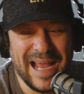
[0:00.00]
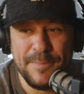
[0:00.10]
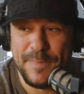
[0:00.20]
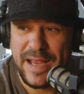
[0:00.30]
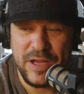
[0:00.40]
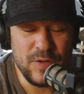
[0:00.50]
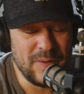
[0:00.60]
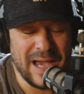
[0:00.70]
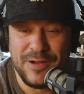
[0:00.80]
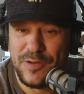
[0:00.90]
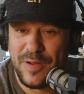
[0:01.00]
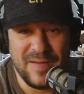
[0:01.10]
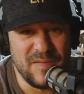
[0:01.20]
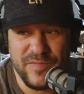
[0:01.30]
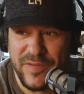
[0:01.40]
I bet you, I don't know, I
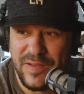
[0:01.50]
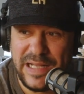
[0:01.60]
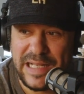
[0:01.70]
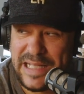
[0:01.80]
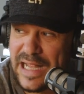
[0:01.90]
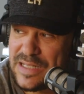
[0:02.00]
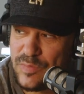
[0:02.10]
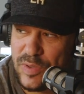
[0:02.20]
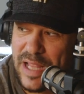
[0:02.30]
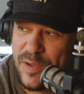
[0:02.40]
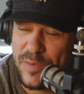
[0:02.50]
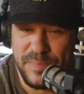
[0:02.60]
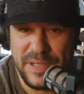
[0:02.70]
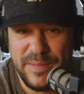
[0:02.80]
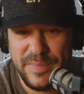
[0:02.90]
have a feeling that that's what that
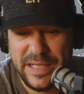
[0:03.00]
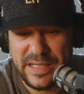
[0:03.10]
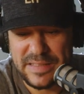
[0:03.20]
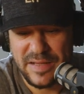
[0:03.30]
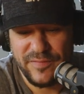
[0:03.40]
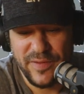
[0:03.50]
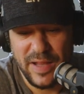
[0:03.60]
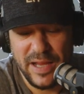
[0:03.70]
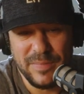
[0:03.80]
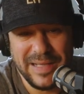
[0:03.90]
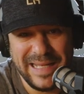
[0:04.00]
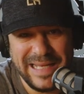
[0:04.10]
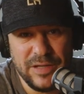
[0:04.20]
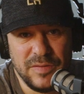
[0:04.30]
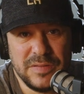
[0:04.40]
would be because I feel like
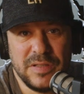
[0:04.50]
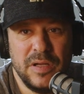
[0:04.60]
millennials